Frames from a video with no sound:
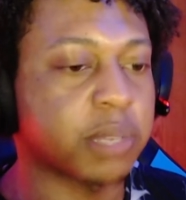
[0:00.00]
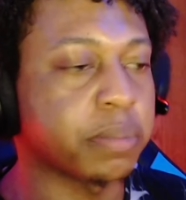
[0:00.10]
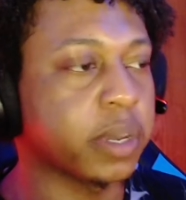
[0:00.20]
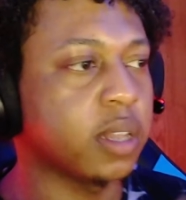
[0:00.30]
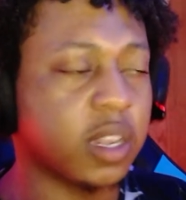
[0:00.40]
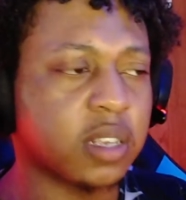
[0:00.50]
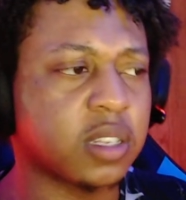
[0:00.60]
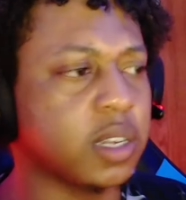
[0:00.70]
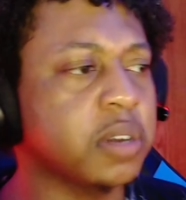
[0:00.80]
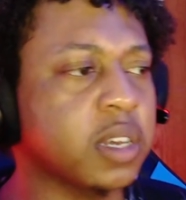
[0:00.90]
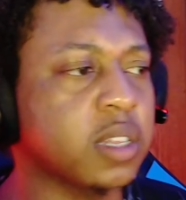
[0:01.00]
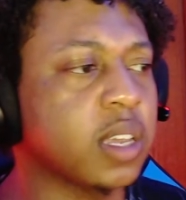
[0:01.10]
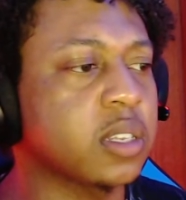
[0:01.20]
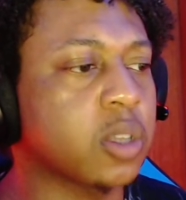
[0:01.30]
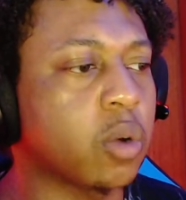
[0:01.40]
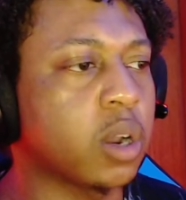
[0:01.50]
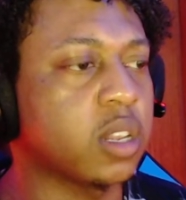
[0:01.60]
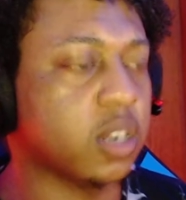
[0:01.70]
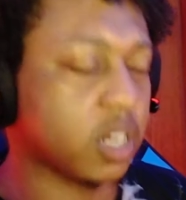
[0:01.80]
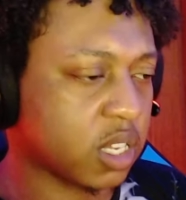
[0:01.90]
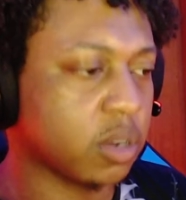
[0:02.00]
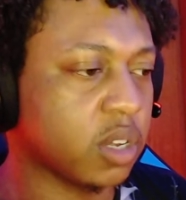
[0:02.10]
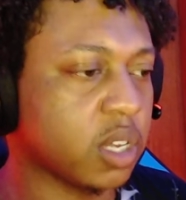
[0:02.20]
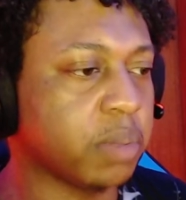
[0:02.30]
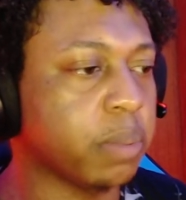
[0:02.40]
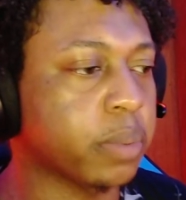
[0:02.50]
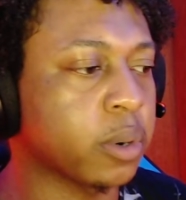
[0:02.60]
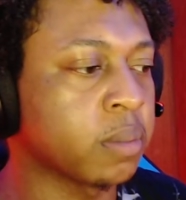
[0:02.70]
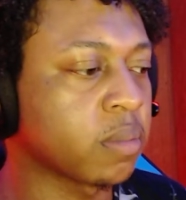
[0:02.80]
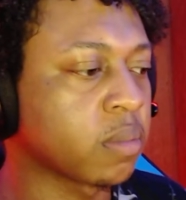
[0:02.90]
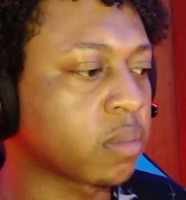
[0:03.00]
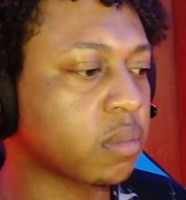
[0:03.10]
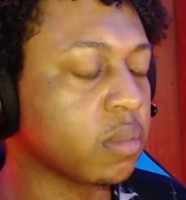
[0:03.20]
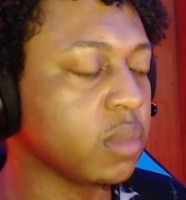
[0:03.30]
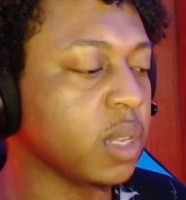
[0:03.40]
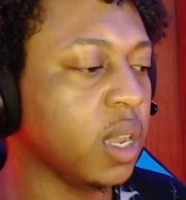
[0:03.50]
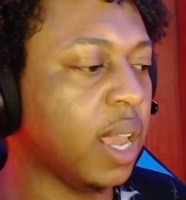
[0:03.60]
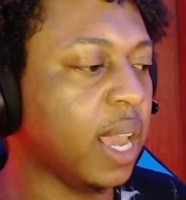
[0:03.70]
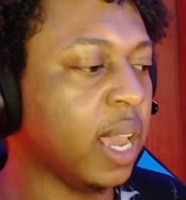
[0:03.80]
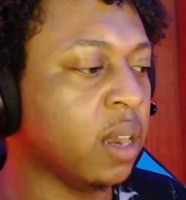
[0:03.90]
But there's still good things going on, and there's still good people. And